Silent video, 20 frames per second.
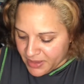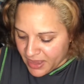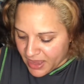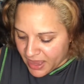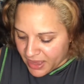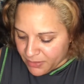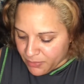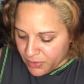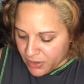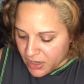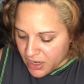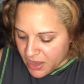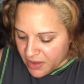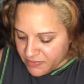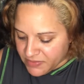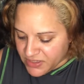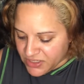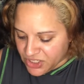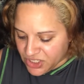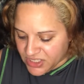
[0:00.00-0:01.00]
I would
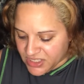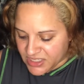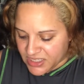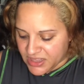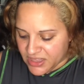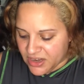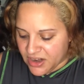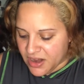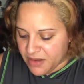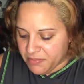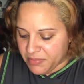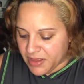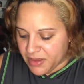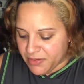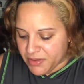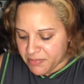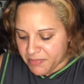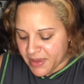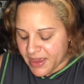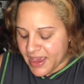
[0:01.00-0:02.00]
love to just sit there and play
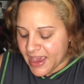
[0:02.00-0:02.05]
with my